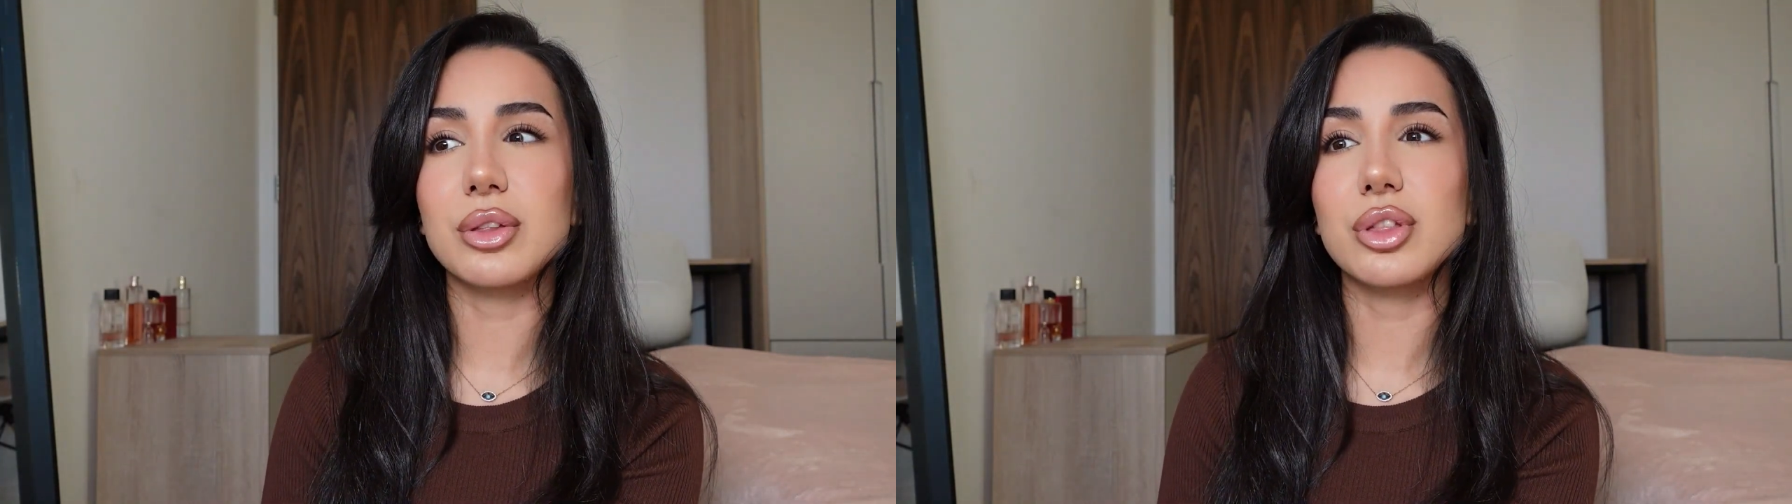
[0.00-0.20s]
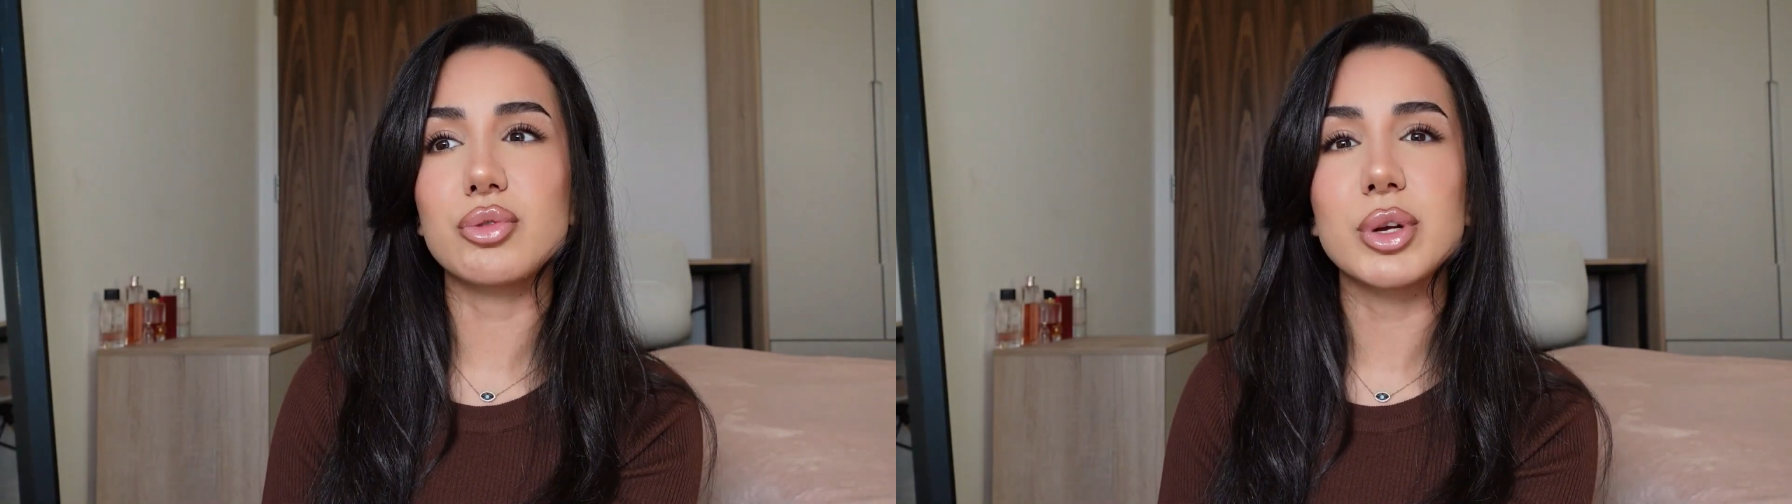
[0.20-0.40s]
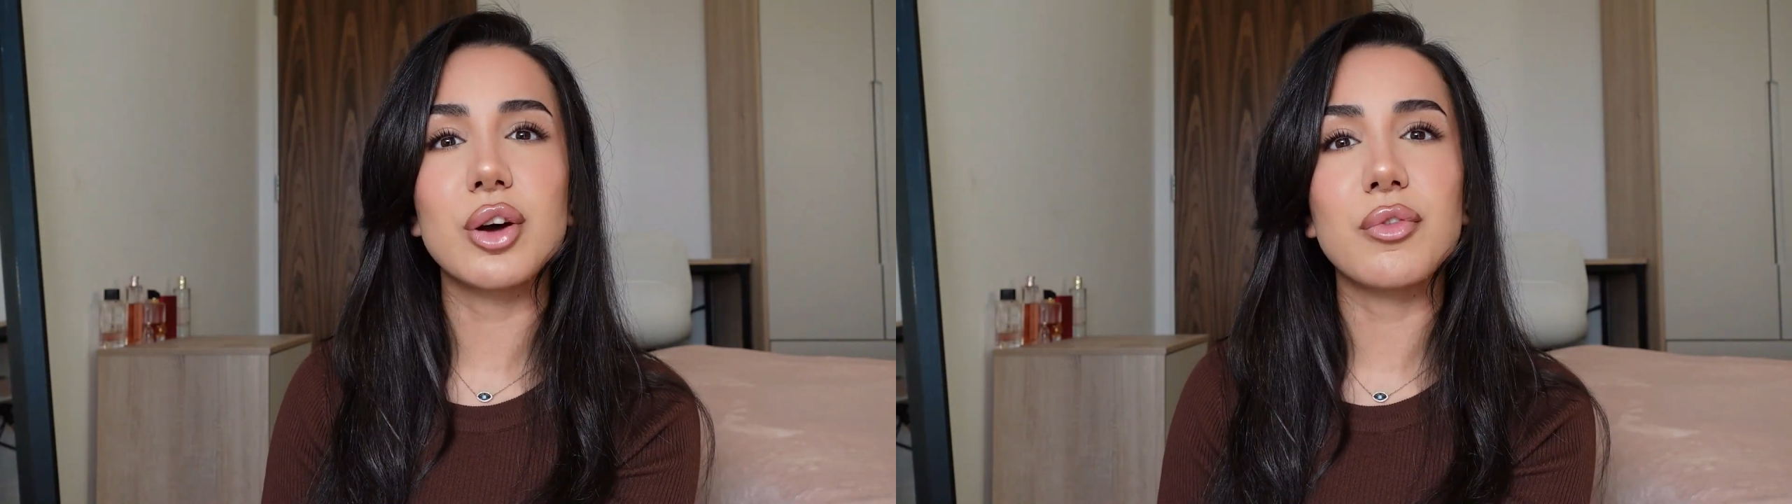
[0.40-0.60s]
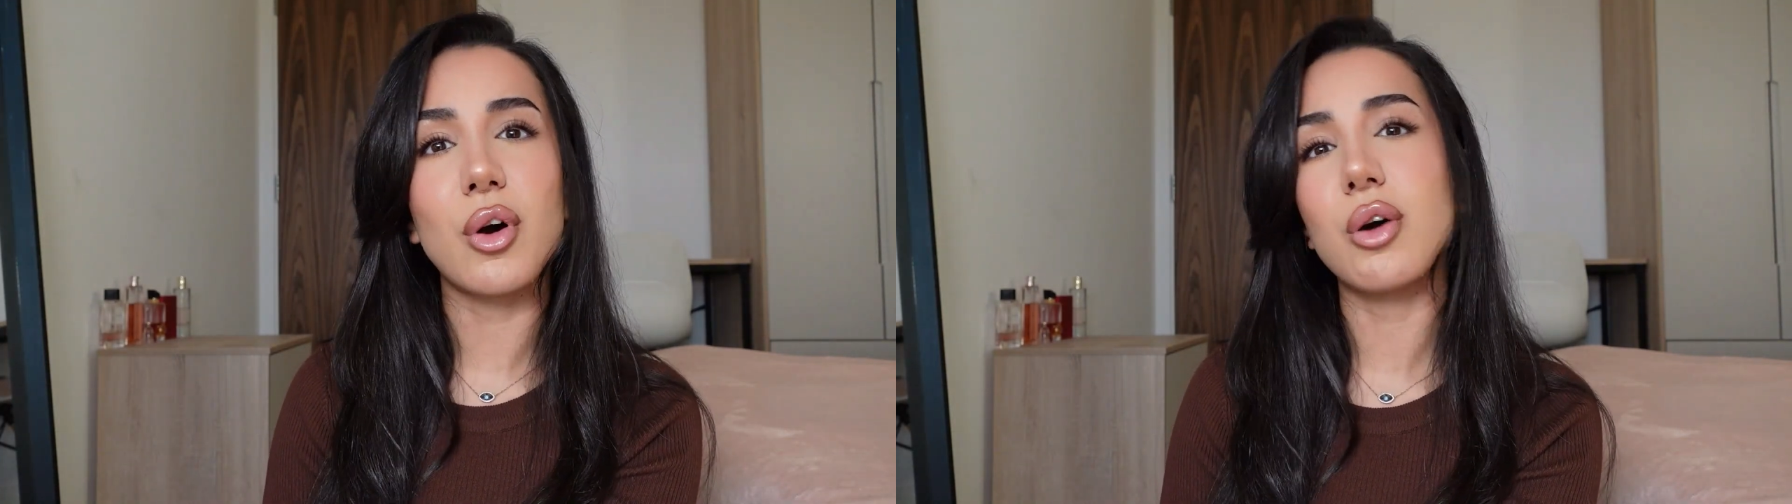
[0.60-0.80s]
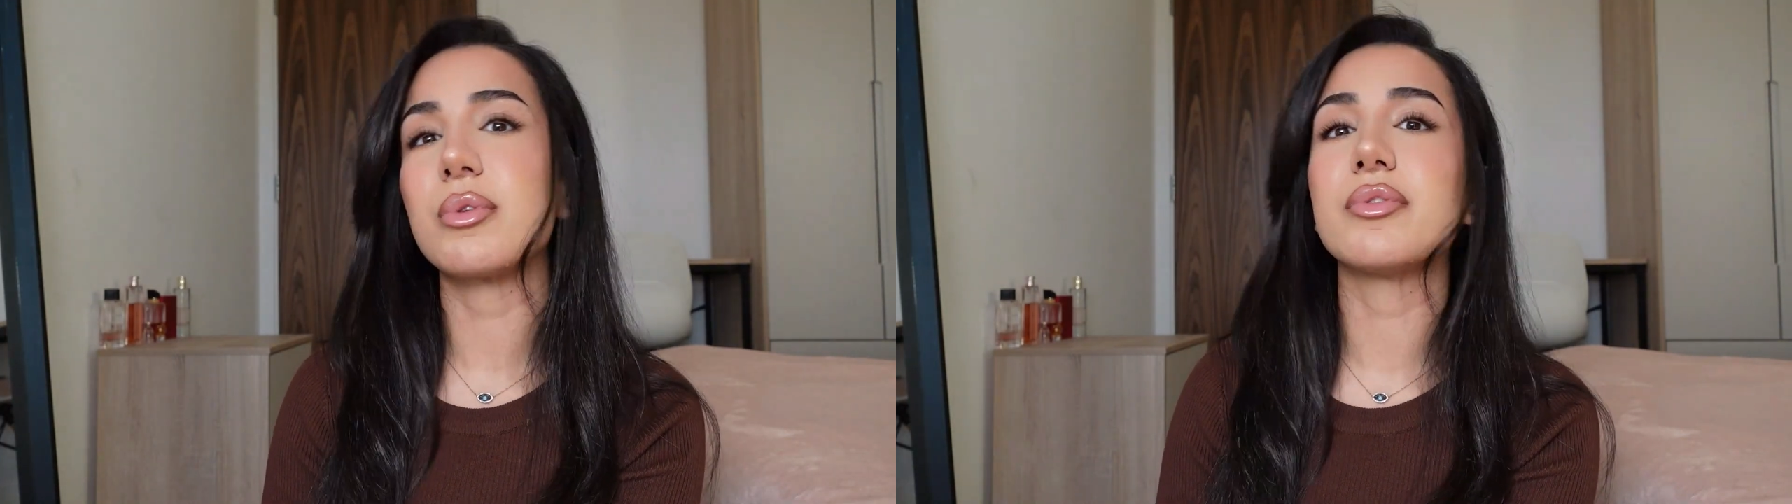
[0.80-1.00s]
3 or
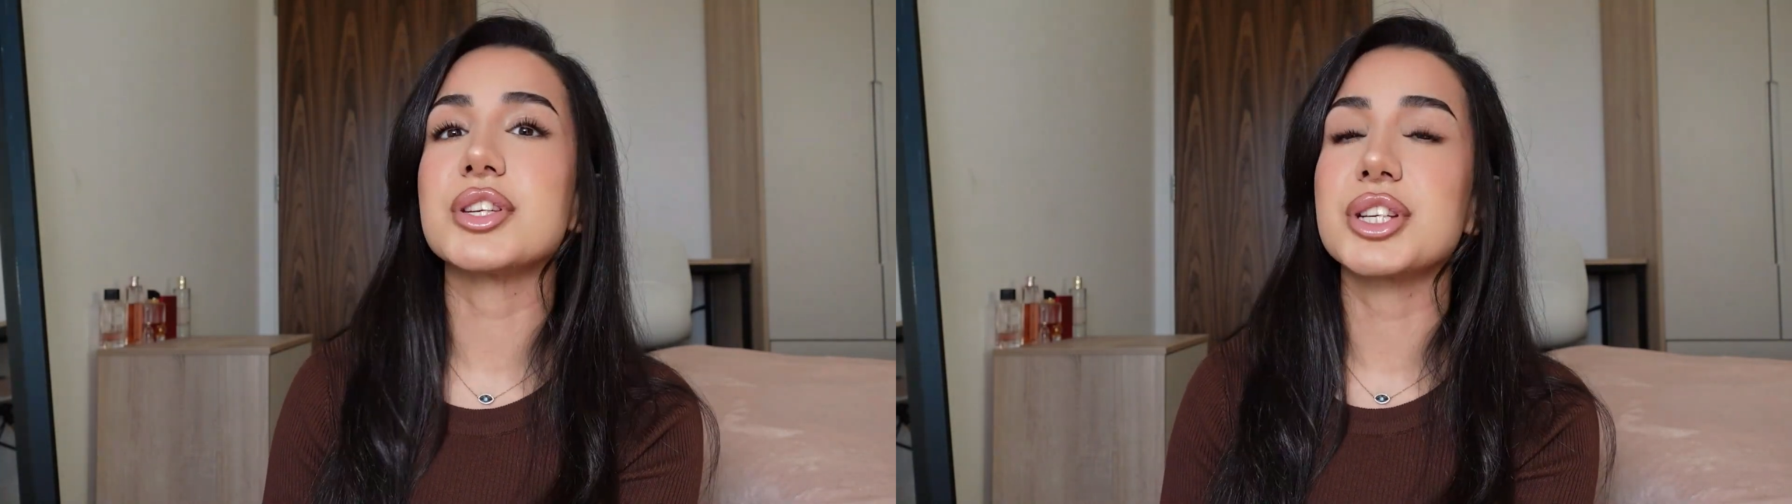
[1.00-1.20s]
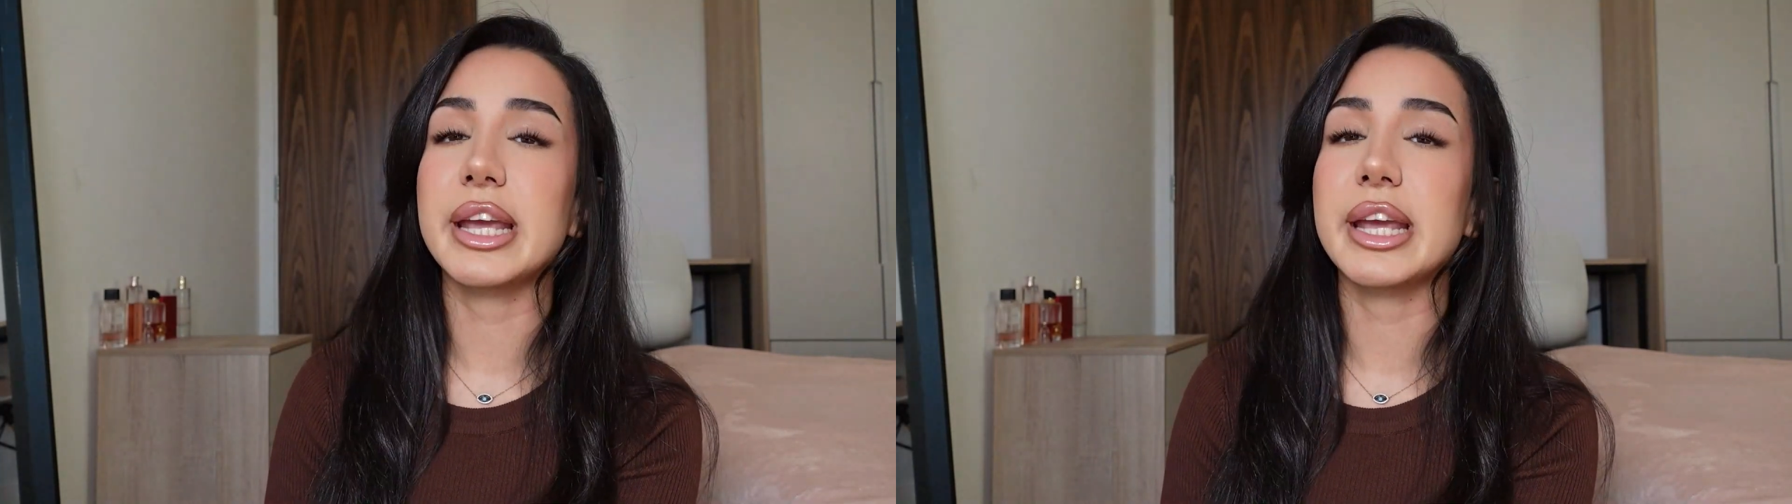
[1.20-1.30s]
4 revision